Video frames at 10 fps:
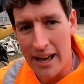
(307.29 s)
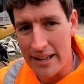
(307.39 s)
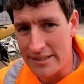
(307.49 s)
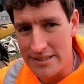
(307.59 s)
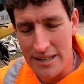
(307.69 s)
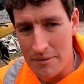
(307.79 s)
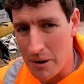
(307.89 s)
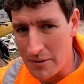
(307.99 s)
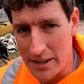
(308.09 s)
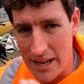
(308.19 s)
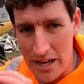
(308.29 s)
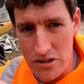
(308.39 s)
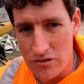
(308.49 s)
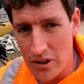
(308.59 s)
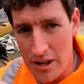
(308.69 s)
and it won't
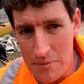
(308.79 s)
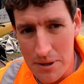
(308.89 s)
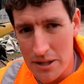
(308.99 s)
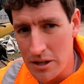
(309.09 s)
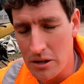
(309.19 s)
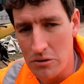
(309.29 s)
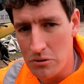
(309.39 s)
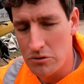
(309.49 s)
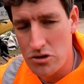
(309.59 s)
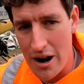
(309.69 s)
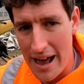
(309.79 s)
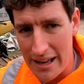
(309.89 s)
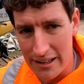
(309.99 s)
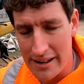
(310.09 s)
engage fully with a new track,